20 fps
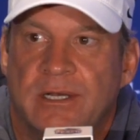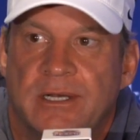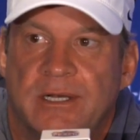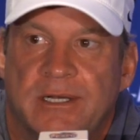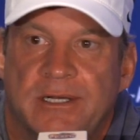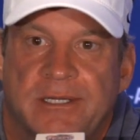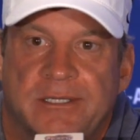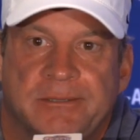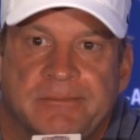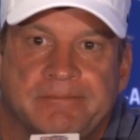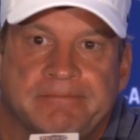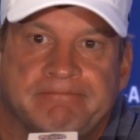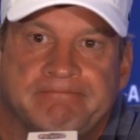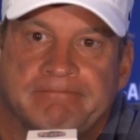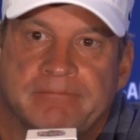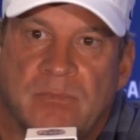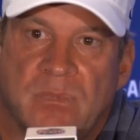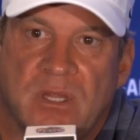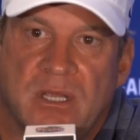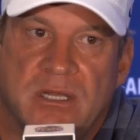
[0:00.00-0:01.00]
um,
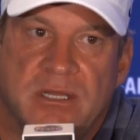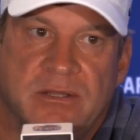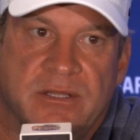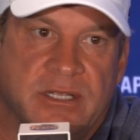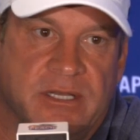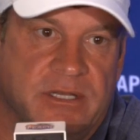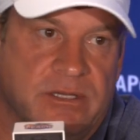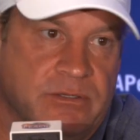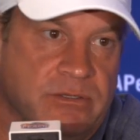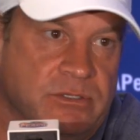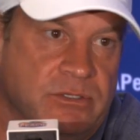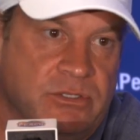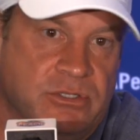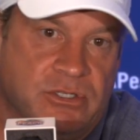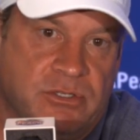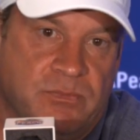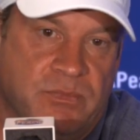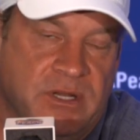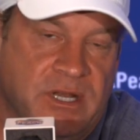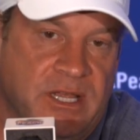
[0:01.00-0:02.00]
and then
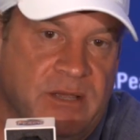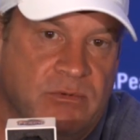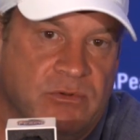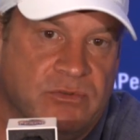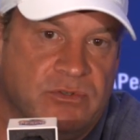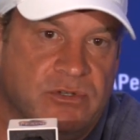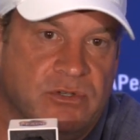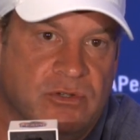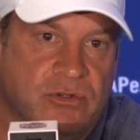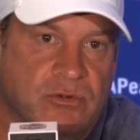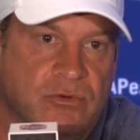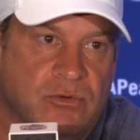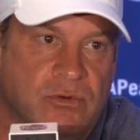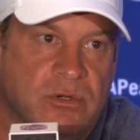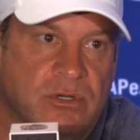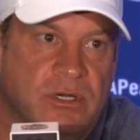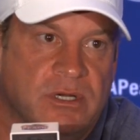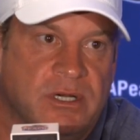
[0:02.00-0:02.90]
just been able to